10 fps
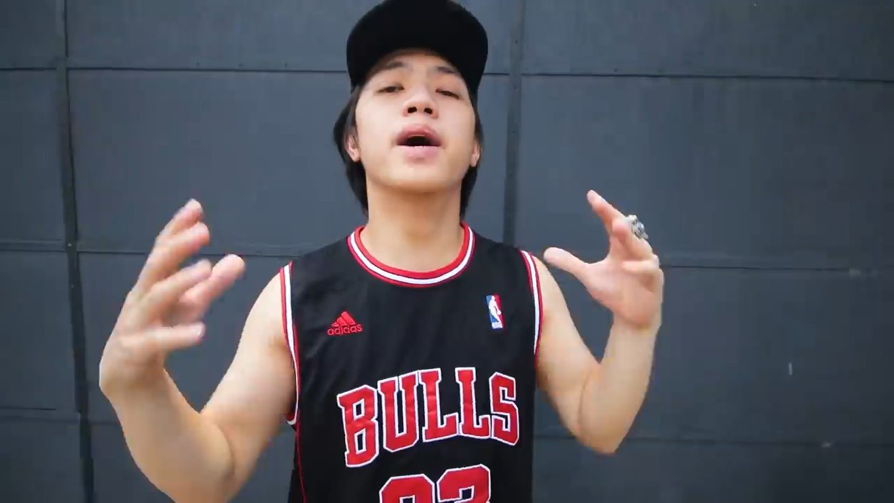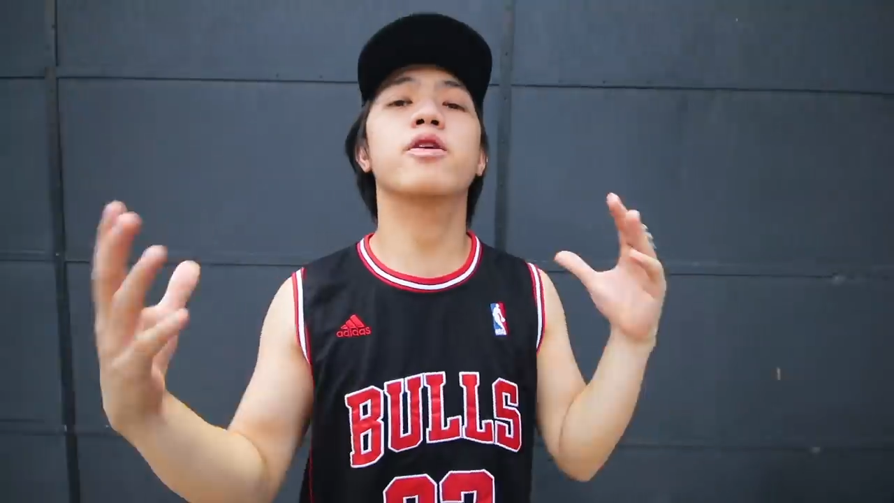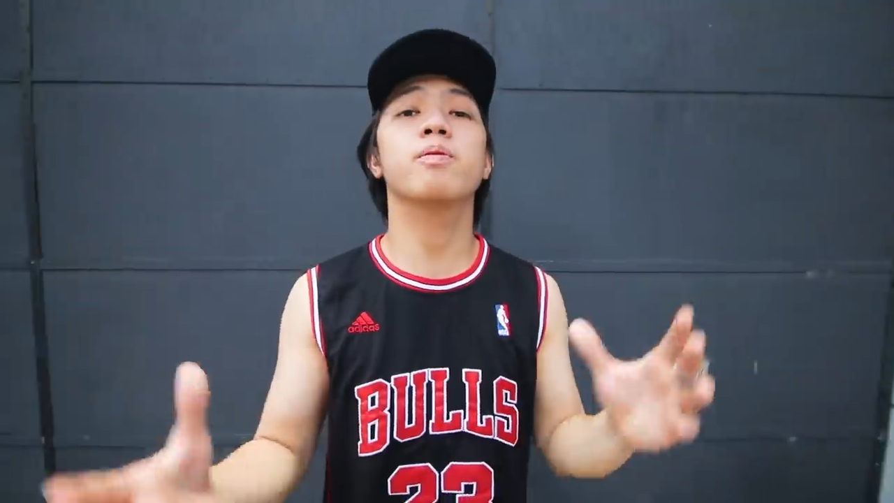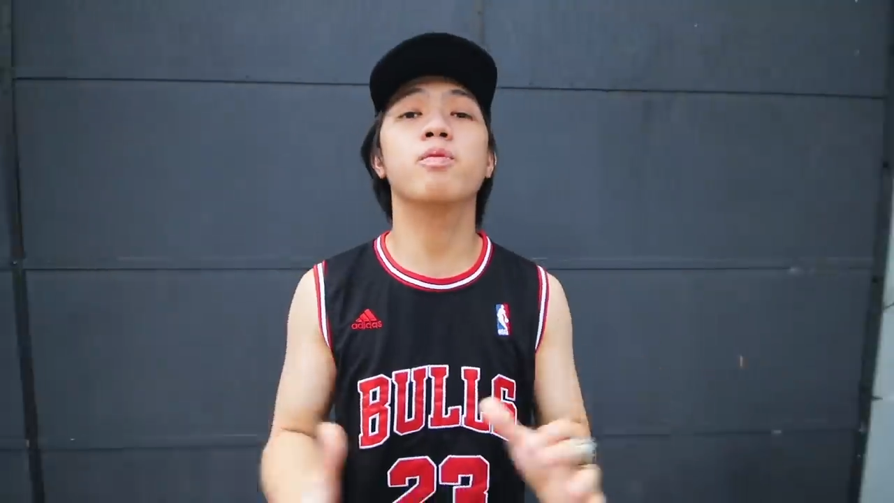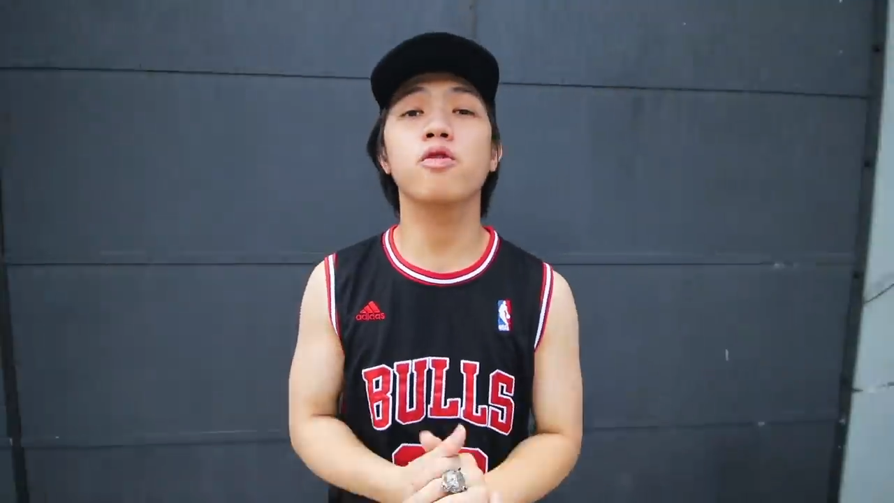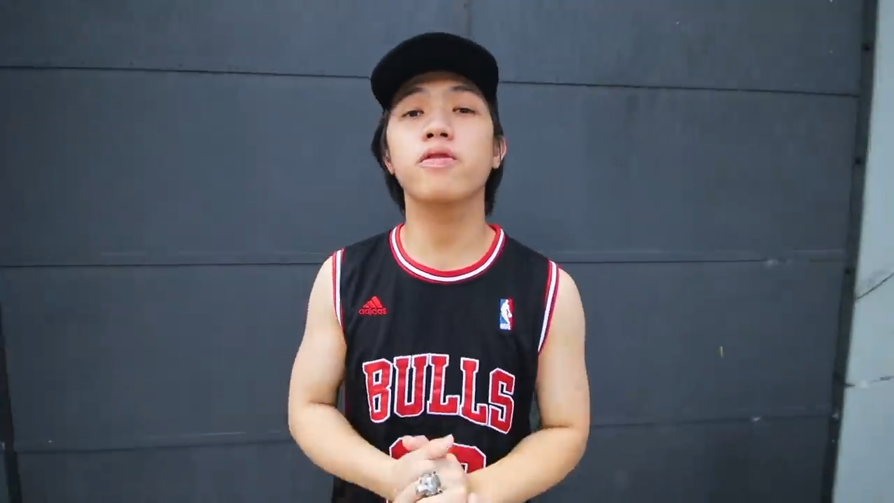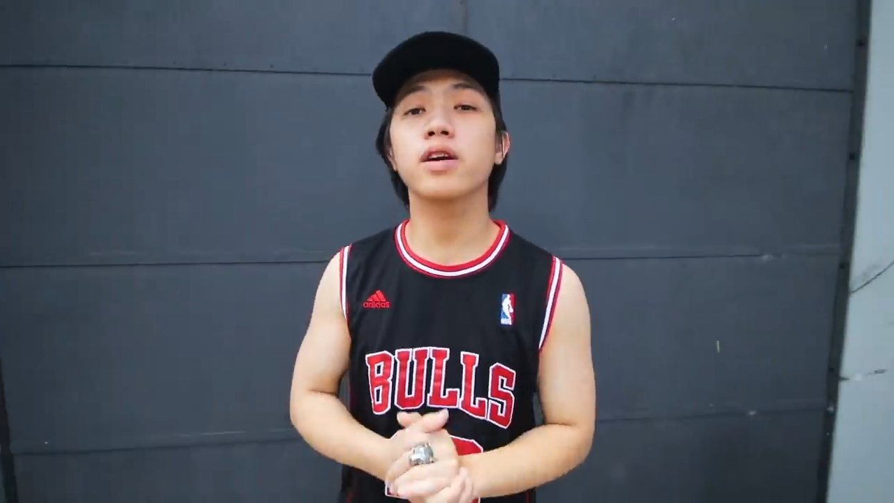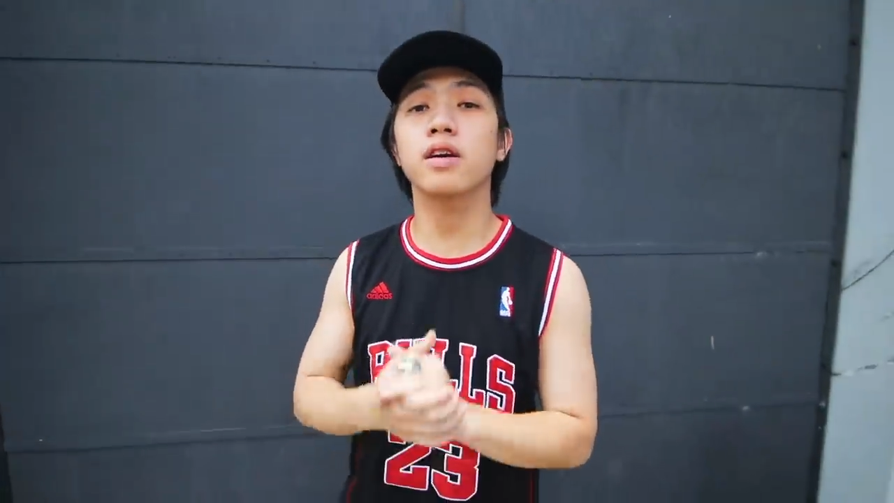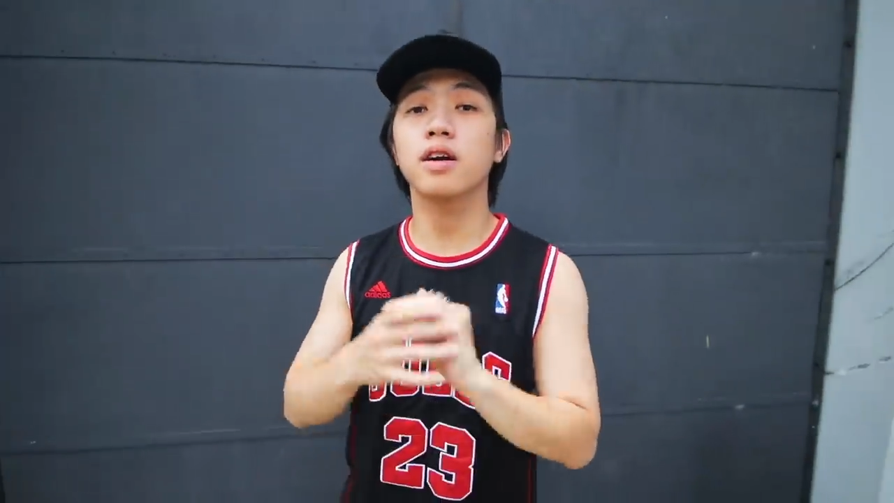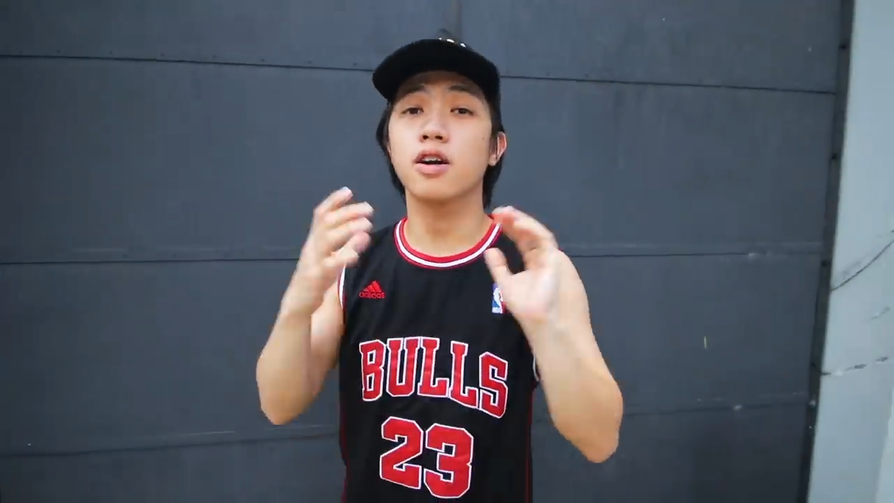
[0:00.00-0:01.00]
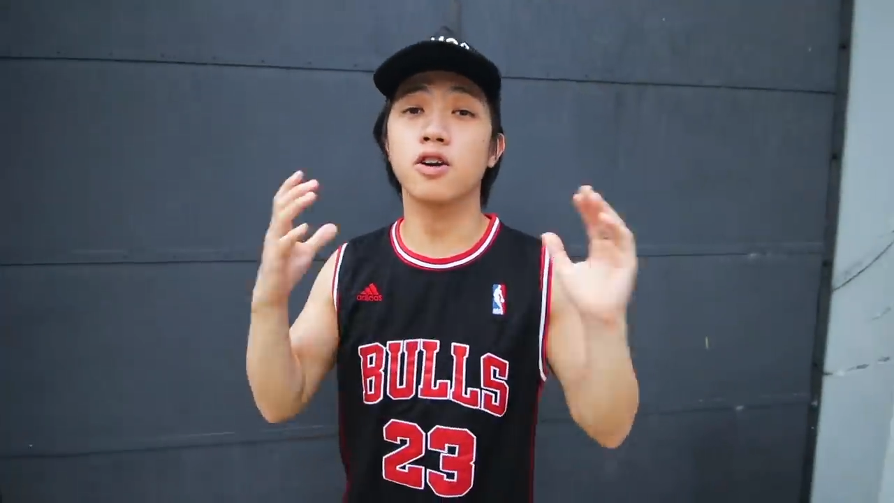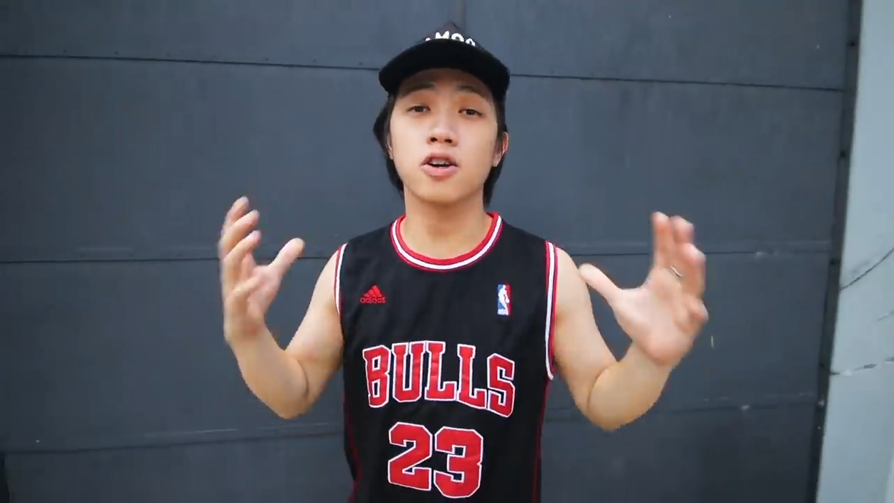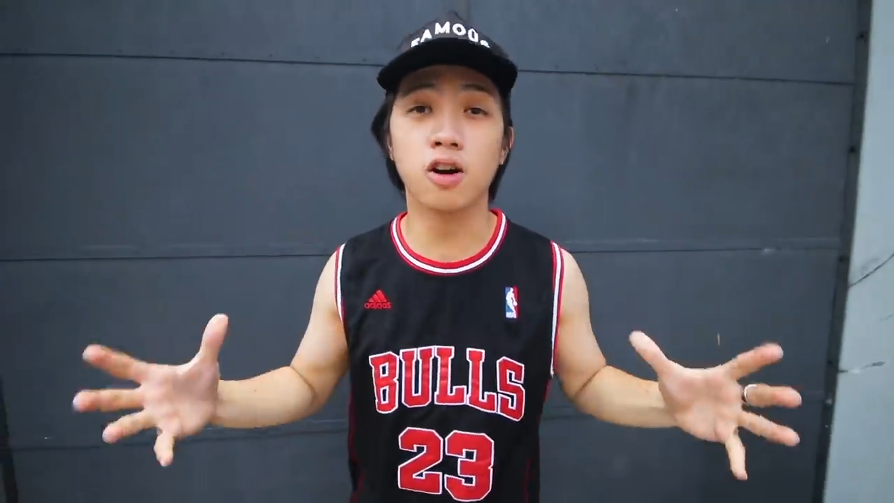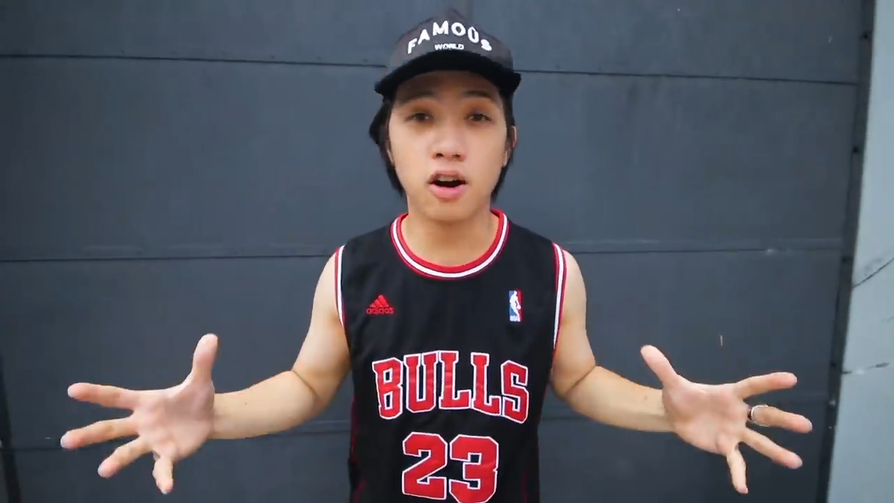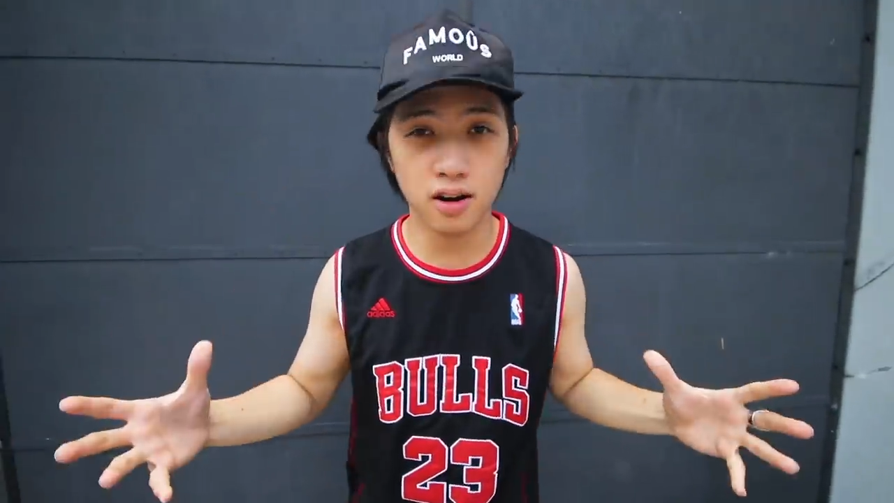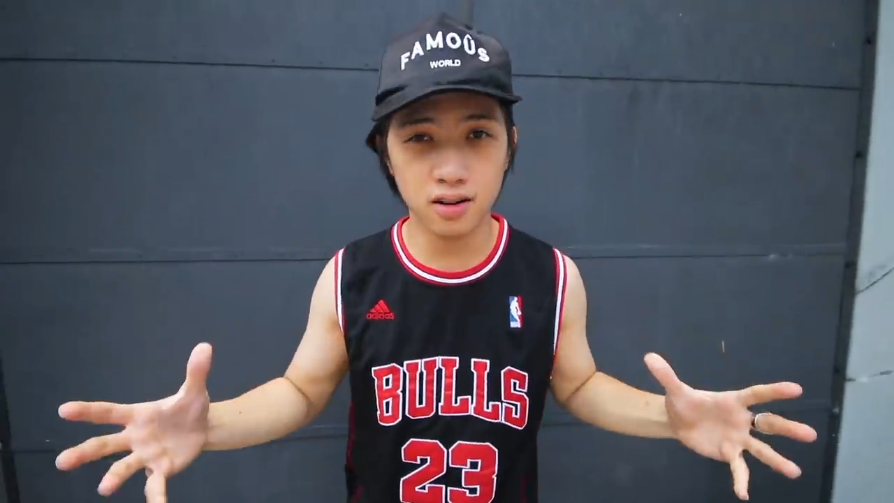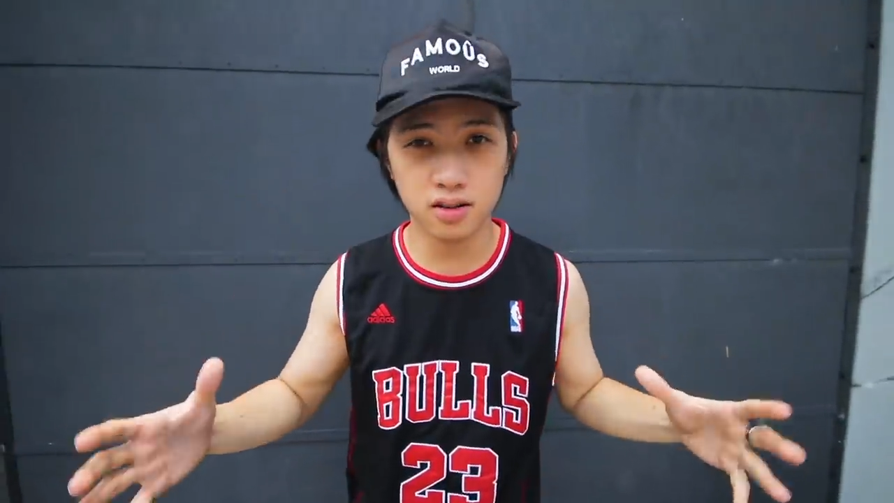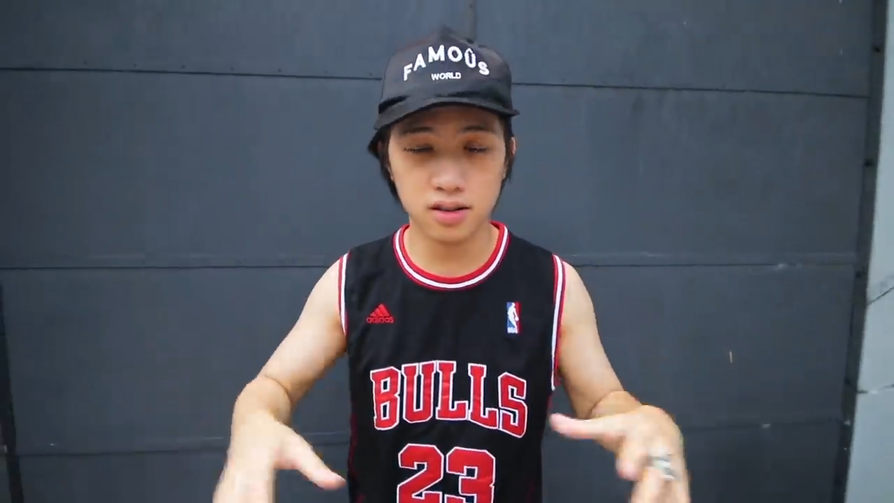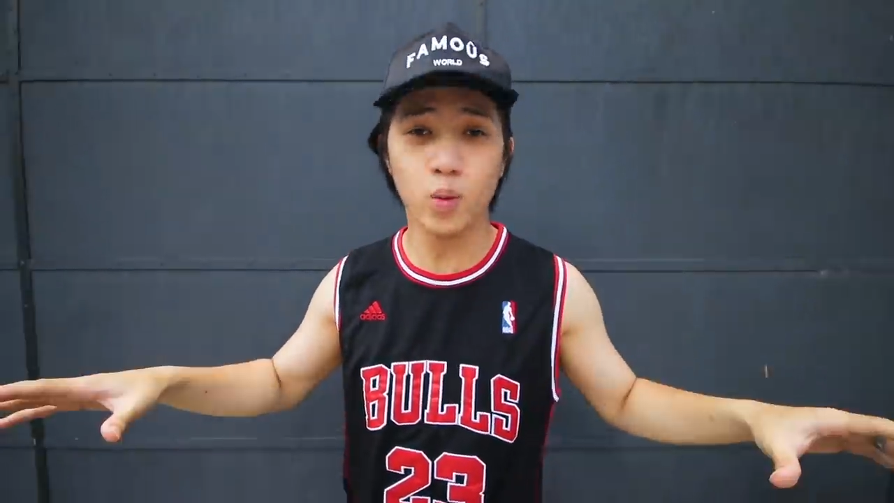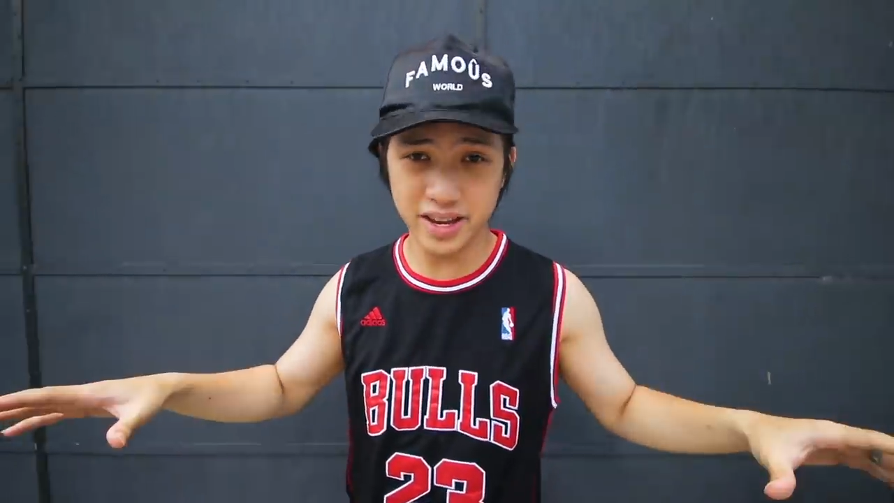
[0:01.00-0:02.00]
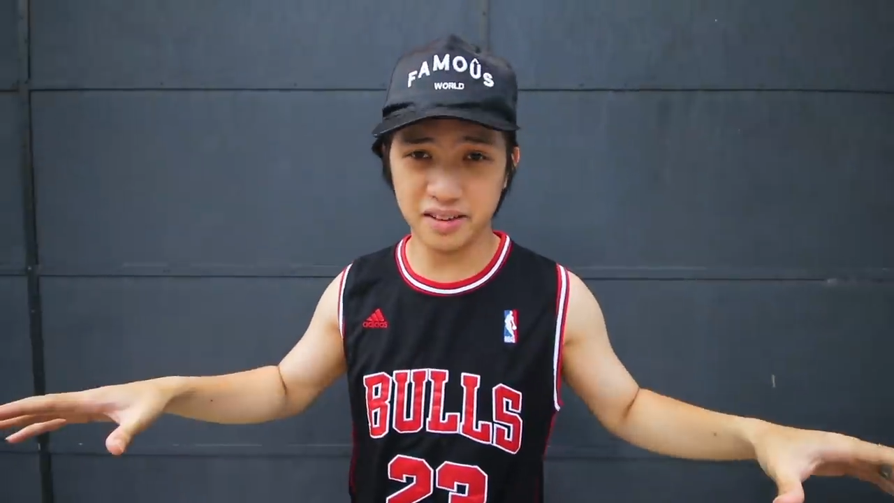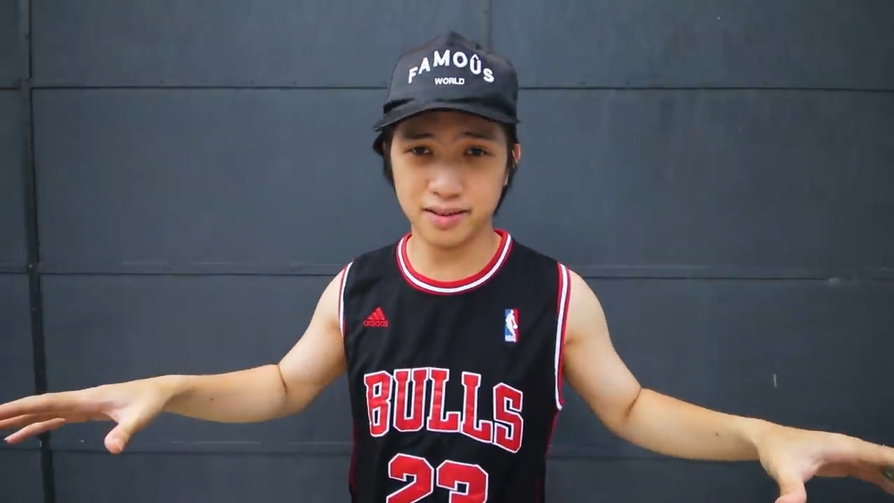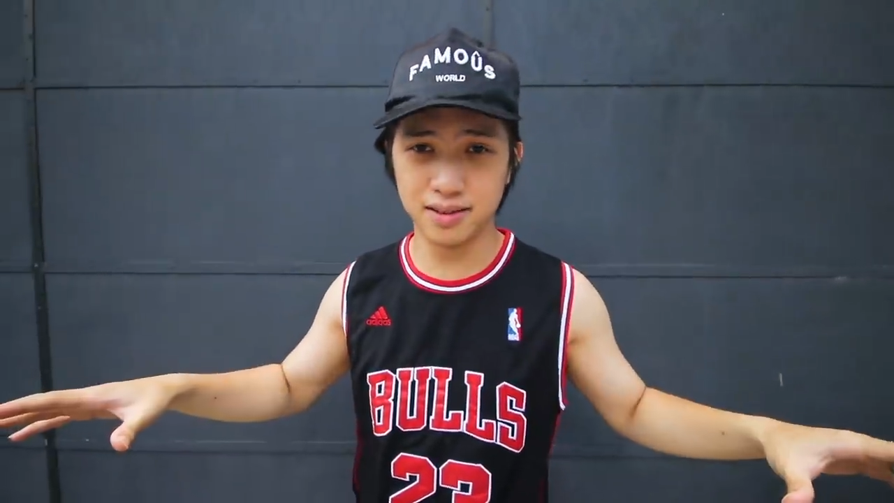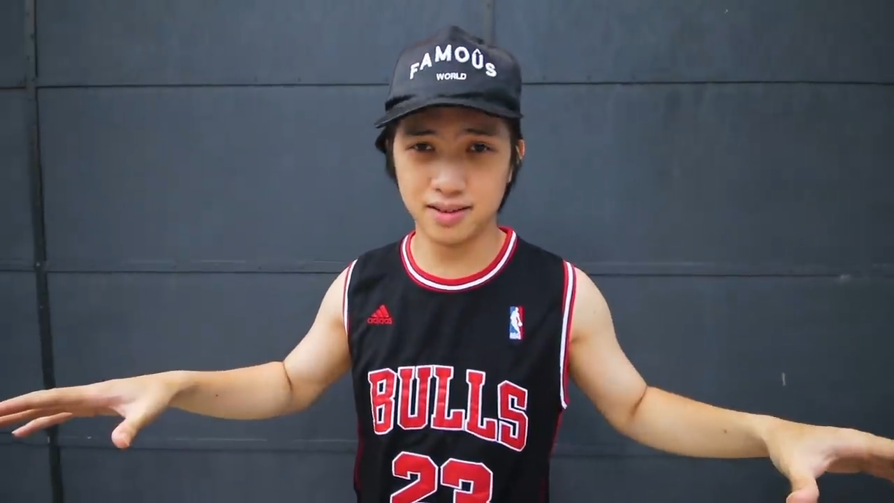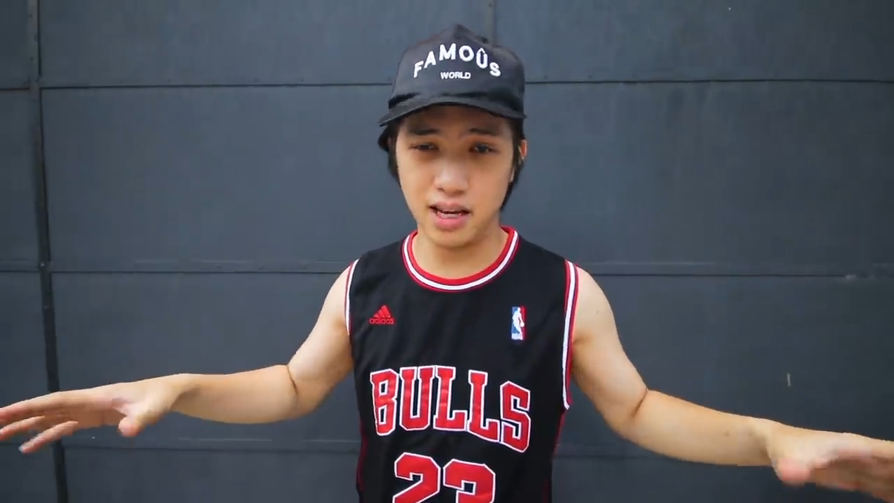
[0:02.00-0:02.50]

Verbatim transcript: by removing her car's wheels.